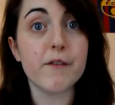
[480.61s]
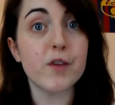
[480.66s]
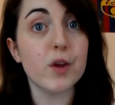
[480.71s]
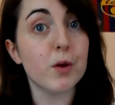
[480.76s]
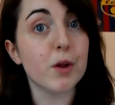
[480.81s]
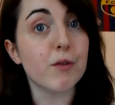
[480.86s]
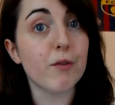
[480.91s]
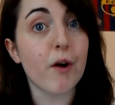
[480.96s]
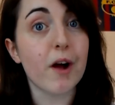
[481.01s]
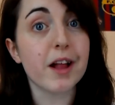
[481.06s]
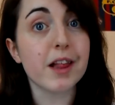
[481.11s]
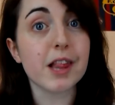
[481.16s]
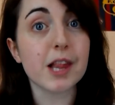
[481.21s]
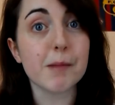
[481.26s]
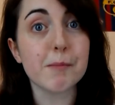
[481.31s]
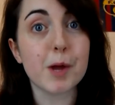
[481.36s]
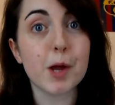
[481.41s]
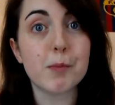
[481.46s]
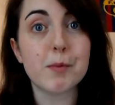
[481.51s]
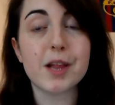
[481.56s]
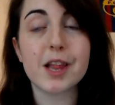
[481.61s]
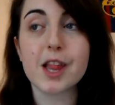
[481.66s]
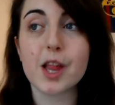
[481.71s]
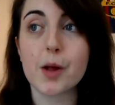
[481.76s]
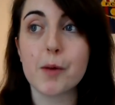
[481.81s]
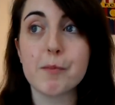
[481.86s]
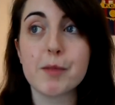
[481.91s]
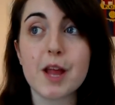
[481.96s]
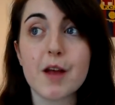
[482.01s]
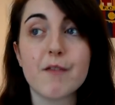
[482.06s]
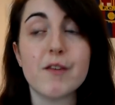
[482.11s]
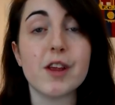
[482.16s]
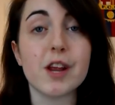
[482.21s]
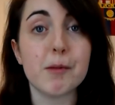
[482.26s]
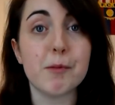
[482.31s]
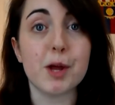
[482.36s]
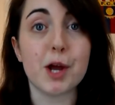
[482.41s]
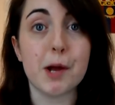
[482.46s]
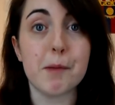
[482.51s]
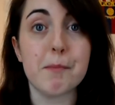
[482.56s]
a few of the rides at the moment, so I'm definitely
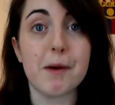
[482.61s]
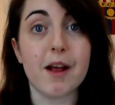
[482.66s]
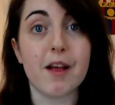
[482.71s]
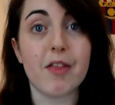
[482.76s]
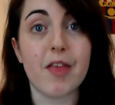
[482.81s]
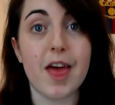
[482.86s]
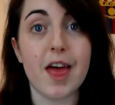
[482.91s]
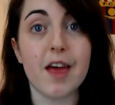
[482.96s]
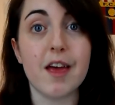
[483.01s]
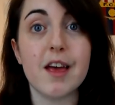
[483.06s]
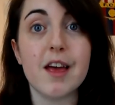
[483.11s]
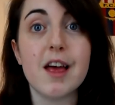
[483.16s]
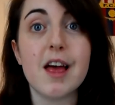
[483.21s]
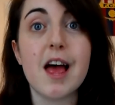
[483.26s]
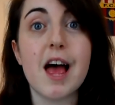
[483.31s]
going to be going back there.